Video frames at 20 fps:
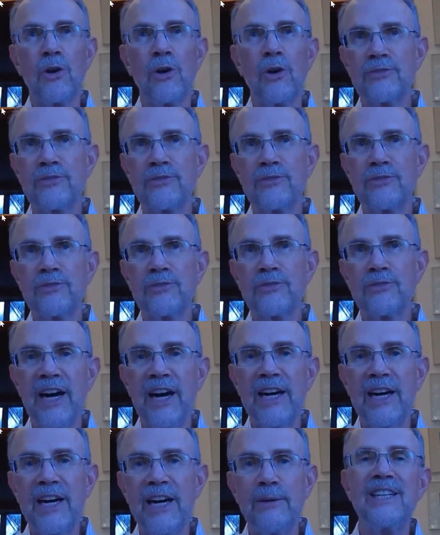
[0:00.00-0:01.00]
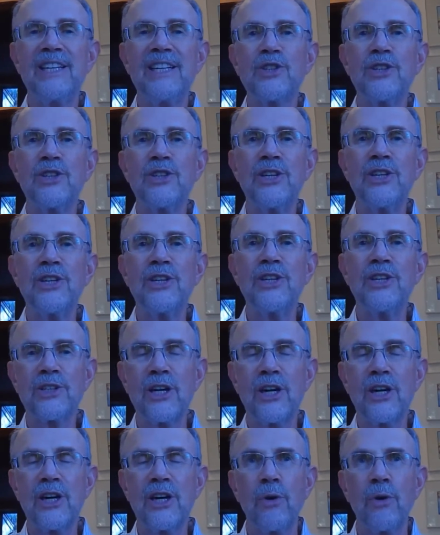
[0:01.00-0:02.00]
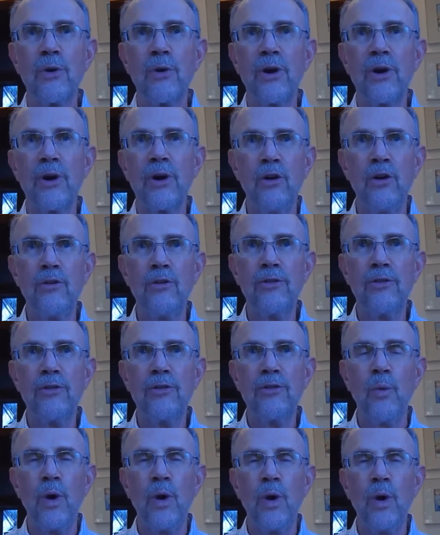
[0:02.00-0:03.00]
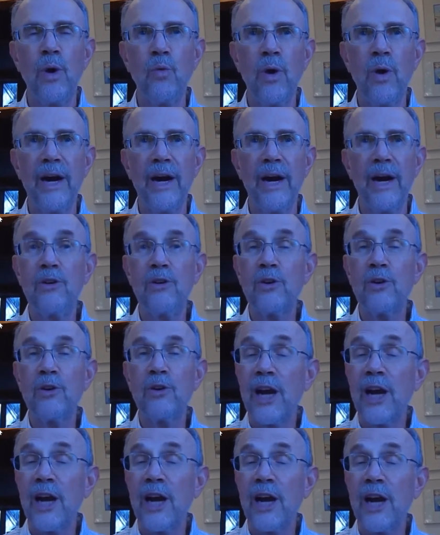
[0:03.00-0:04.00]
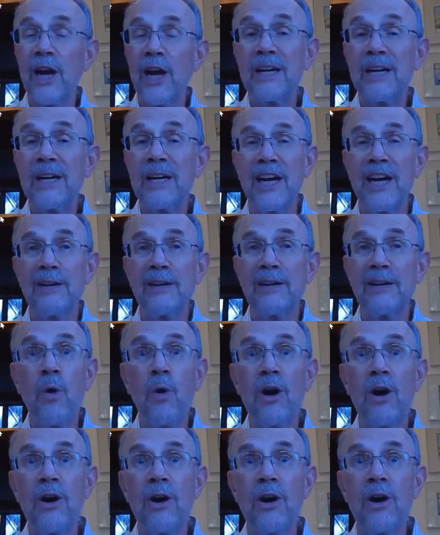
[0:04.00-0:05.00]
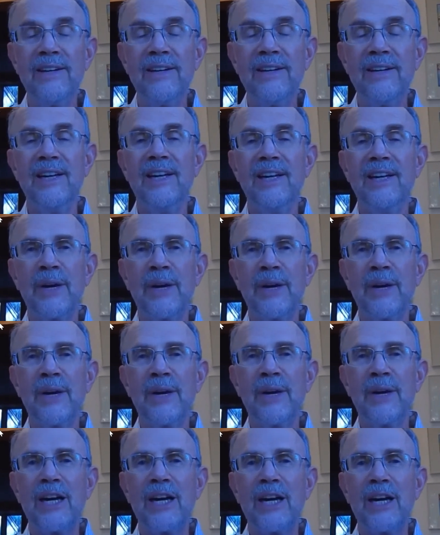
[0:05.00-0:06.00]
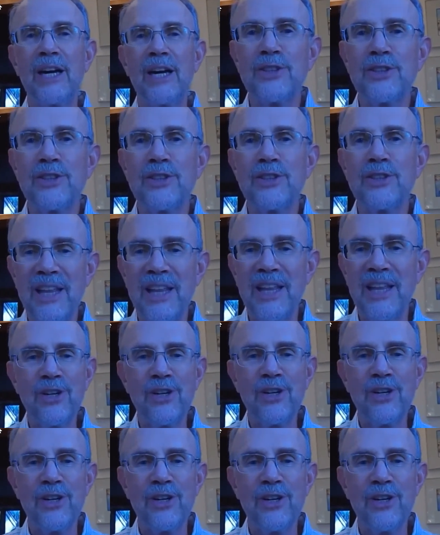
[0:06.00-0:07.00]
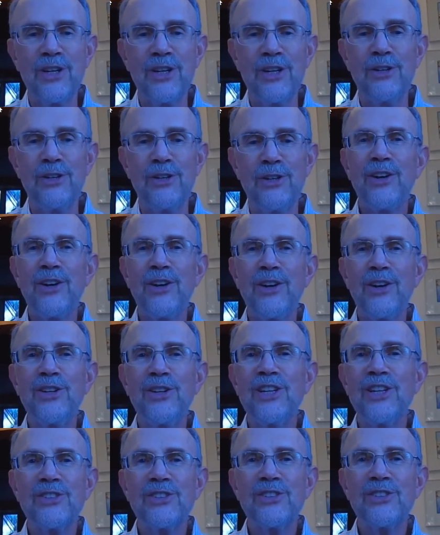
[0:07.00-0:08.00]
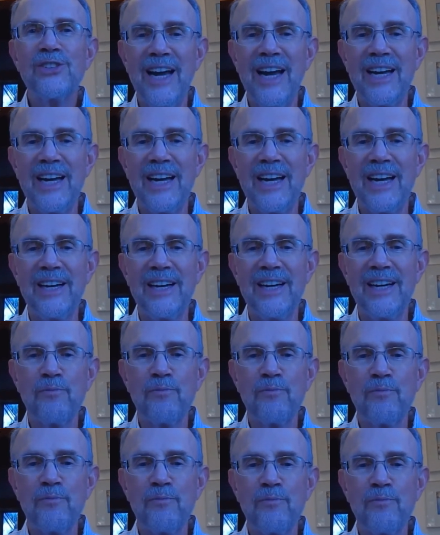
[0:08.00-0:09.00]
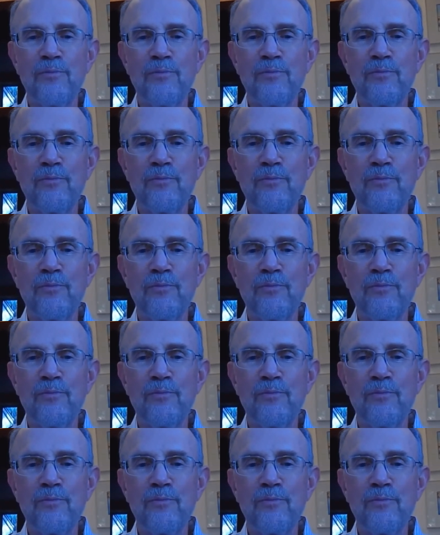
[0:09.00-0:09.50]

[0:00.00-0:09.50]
mineral or this vitamin is necessary for health in one way? Okay, I better take more of that. Let me go get some of that too. How do you decide?